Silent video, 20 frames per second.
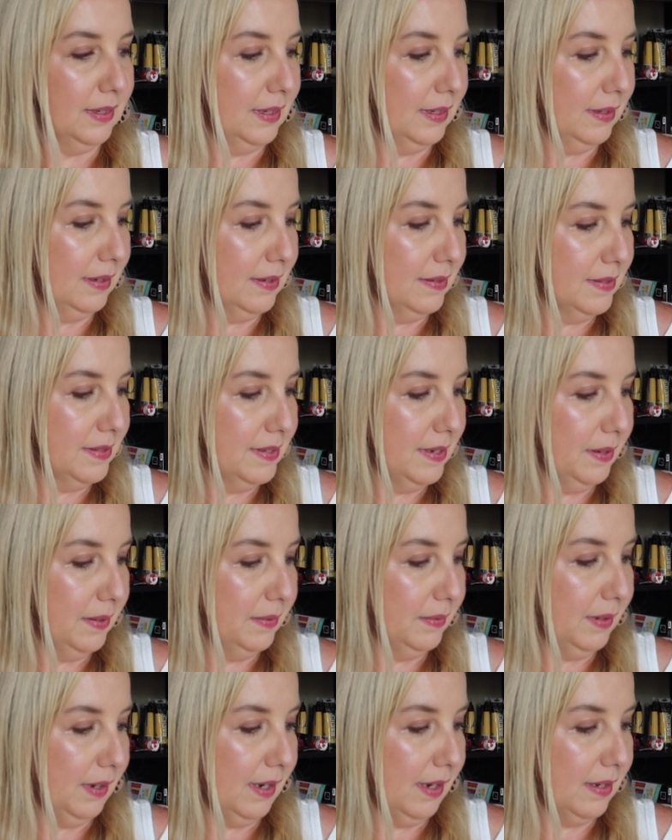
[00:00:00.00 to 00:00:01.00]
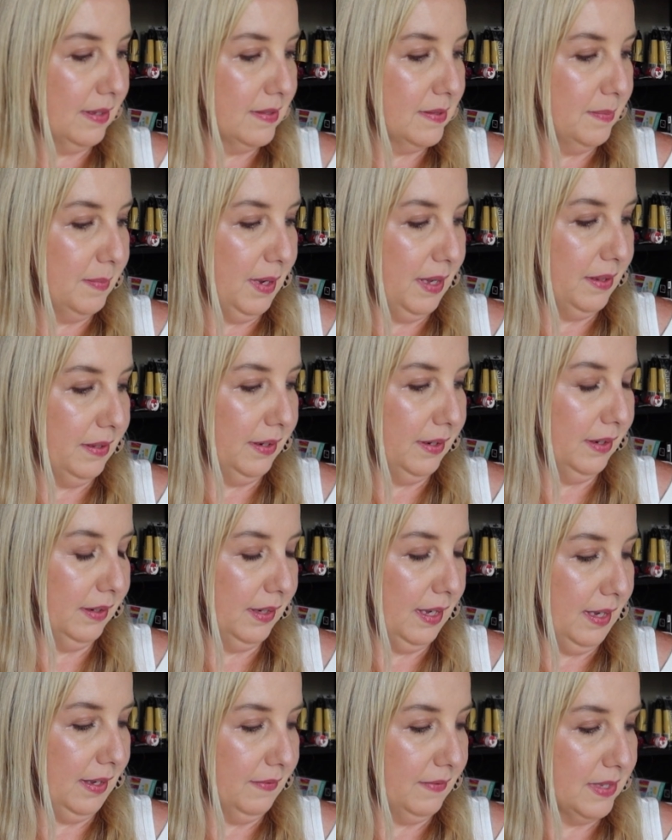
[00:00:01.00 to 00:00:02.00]
I also got some other
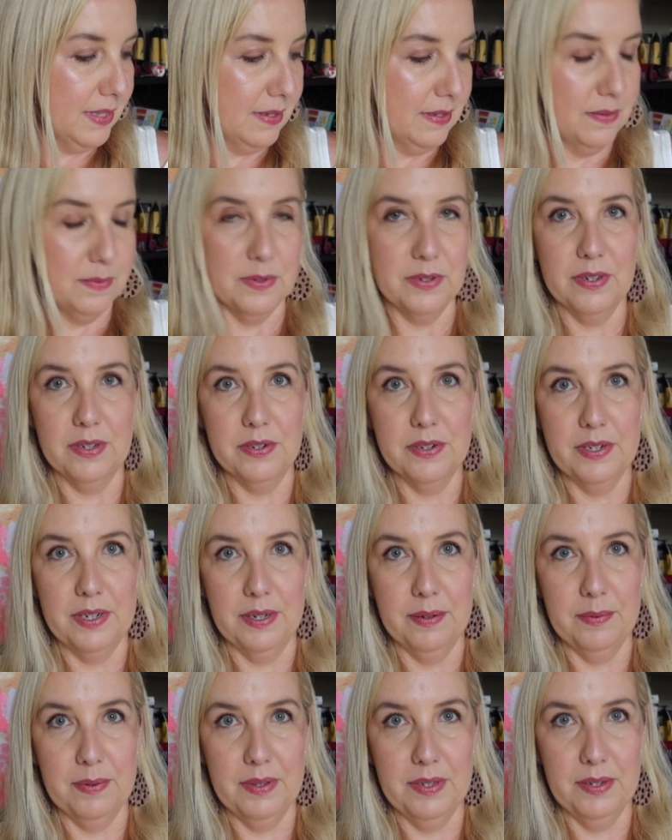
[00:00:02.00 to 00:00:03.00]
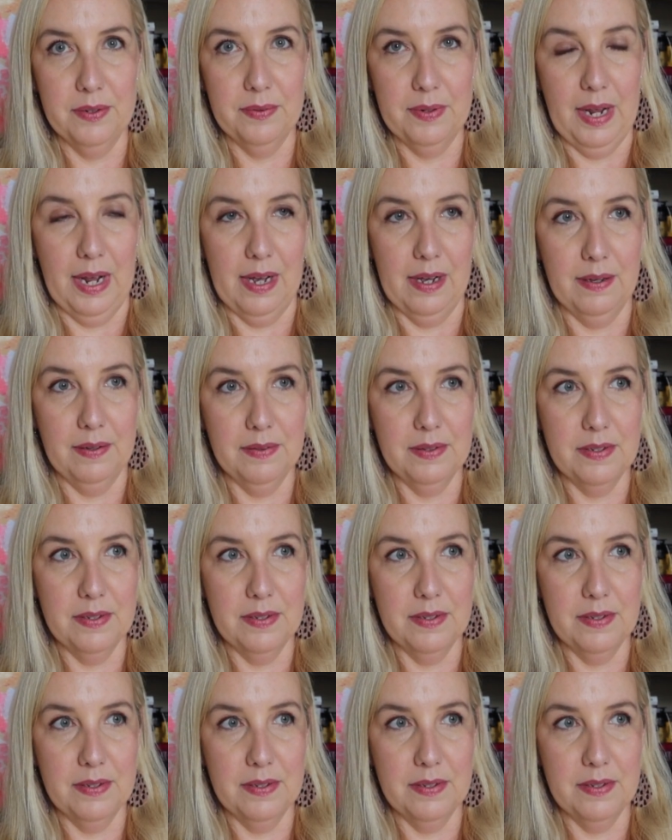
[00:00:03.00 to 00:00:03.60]
canvases, which I'll share with you now.